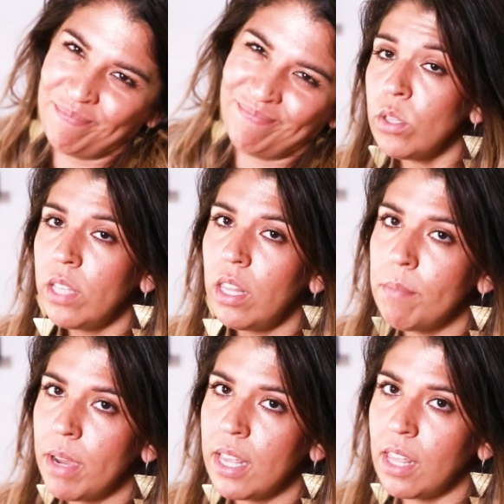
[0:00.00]
Most of the
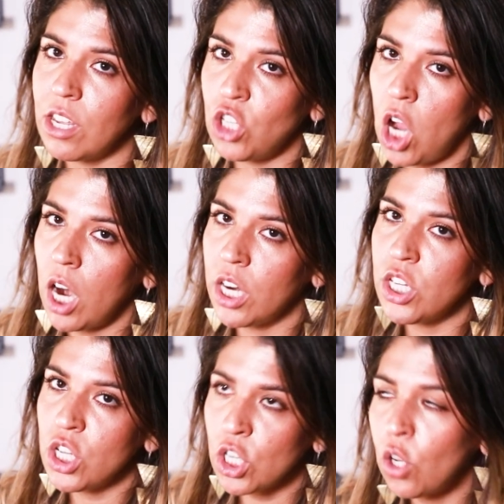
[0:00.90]
money they
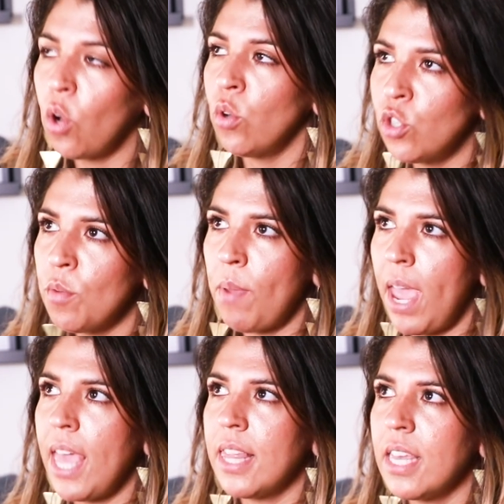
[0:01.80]
charge goes to
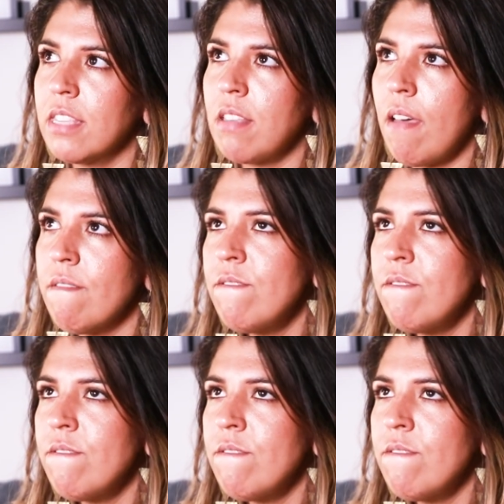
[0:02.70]
pay these